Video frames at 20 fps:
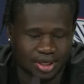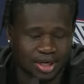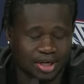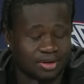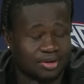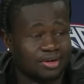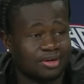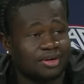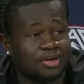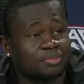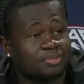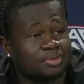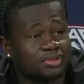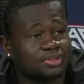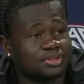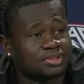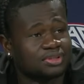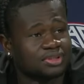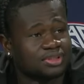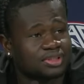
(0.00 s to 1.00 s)
I got the
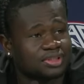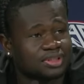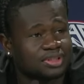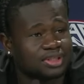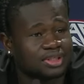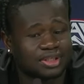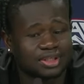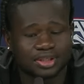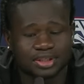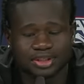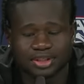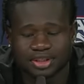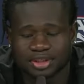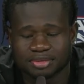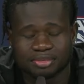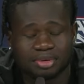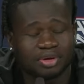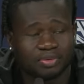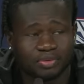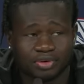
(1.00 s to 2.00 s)
opportunity, and
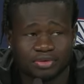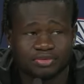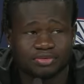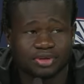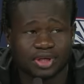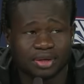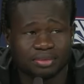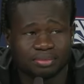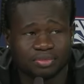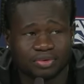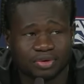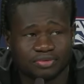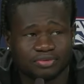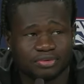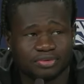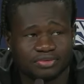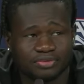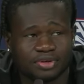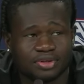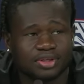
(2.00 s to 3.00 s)
I'm
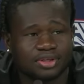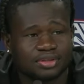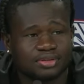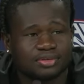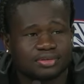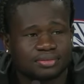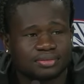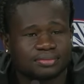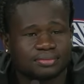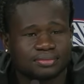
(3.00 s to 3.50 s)
grateful for it.